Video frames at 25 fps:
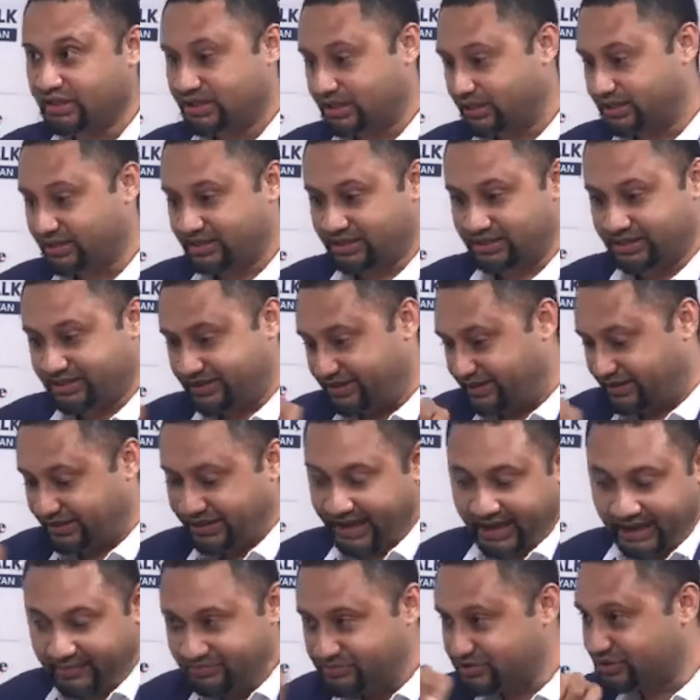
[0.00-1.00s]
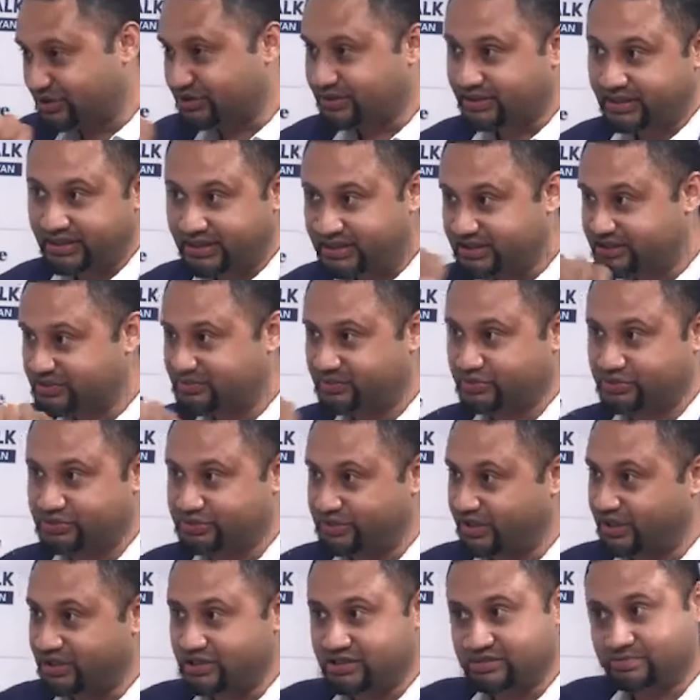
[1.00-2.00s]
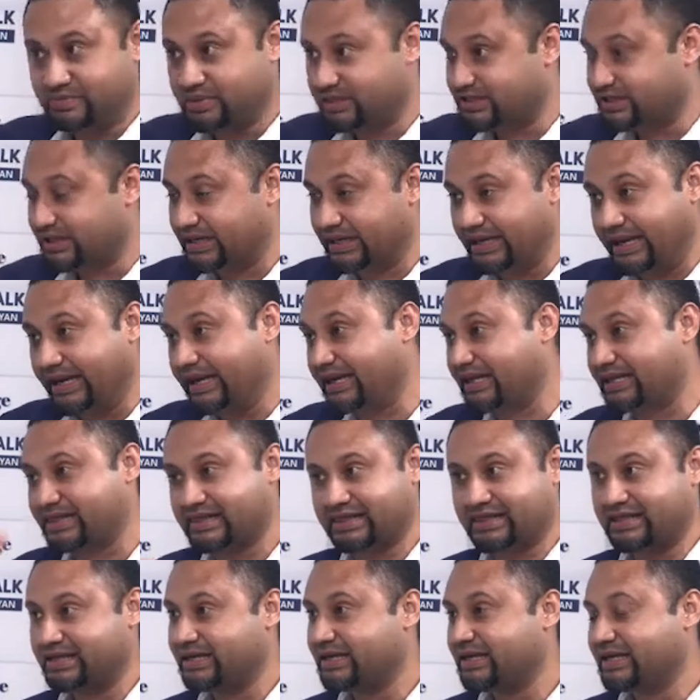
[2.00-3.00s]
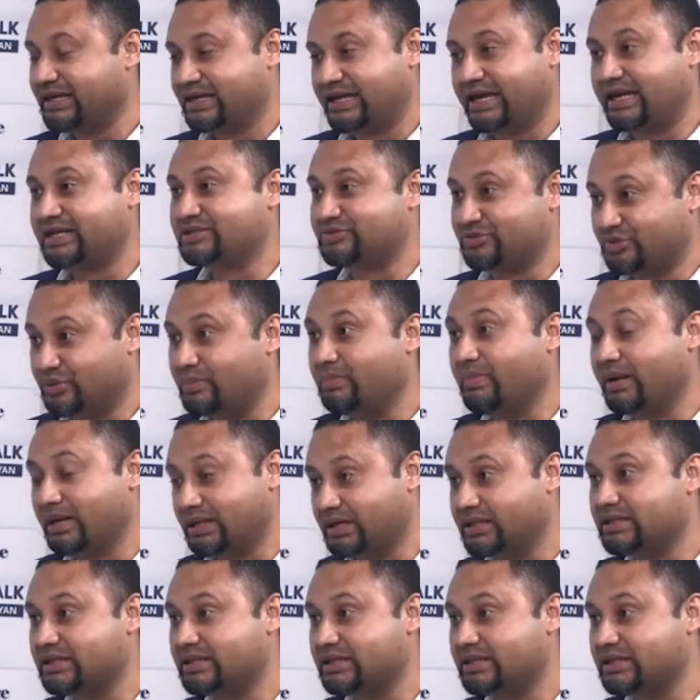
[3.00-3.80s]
The names on the list would change, but the length has remained